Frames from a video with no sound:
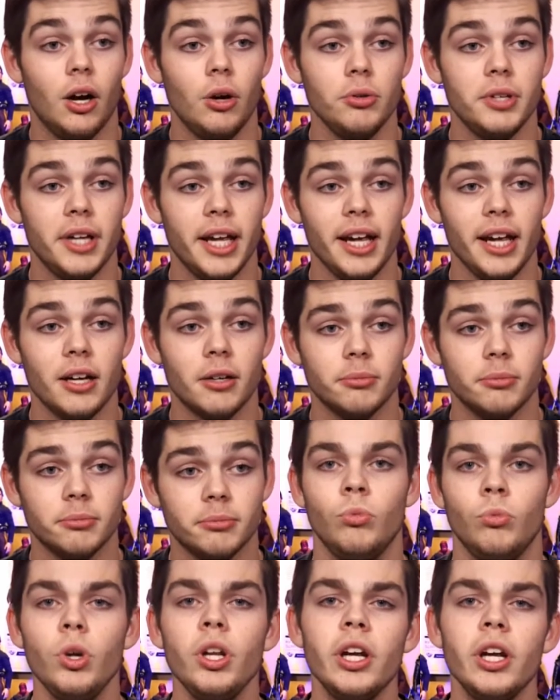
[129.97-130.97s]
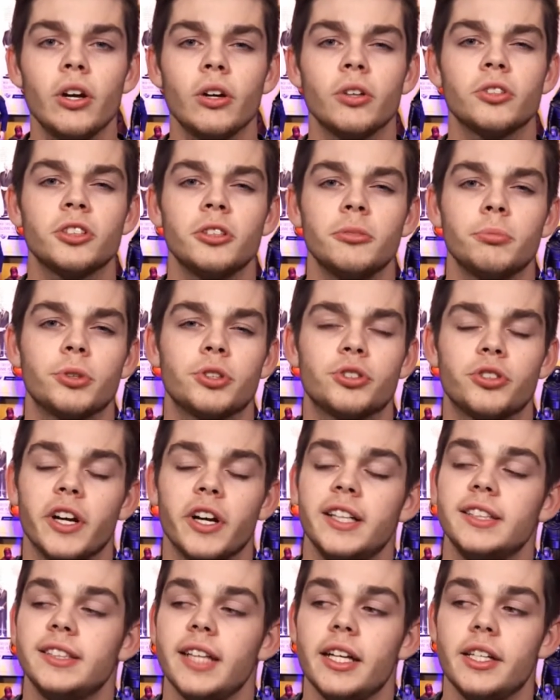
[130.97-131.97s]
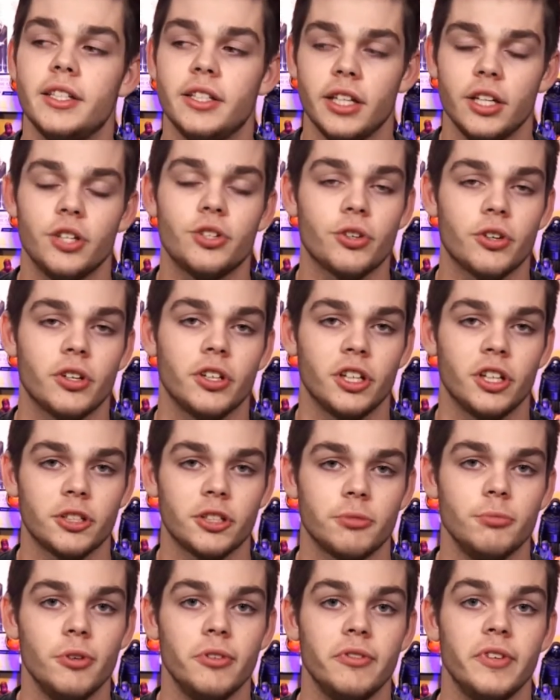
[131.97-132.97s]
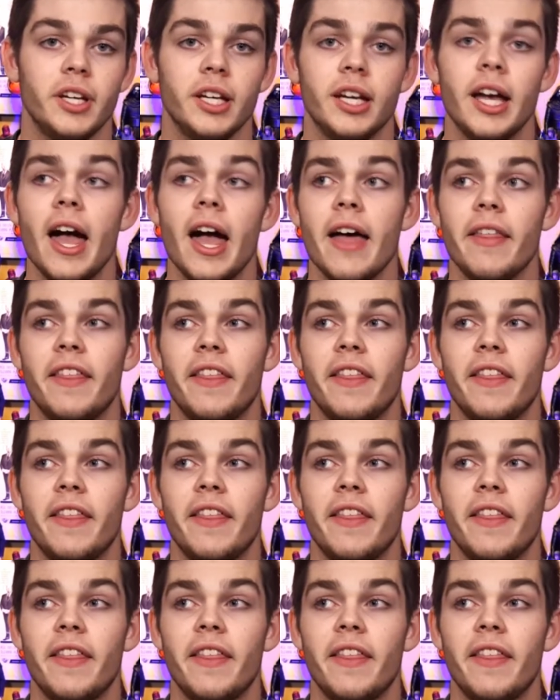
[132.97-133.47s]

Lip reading: oh damn. Woody Harrelson portrays a teacher in this movie